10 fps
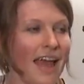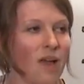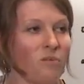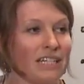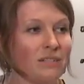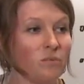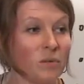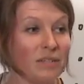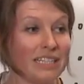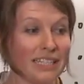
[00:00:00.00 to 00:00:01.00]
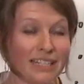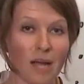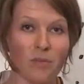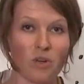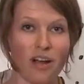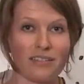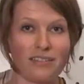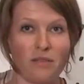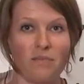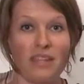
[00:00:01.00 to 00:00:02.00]
And when we did come across
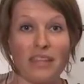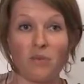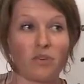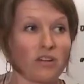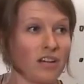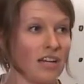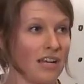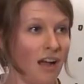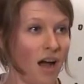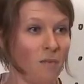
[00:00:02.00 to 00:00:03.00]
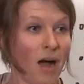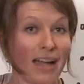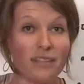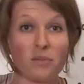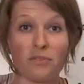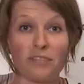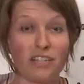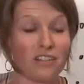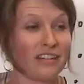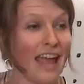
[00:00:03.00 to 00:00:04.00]
them, they were highly revered,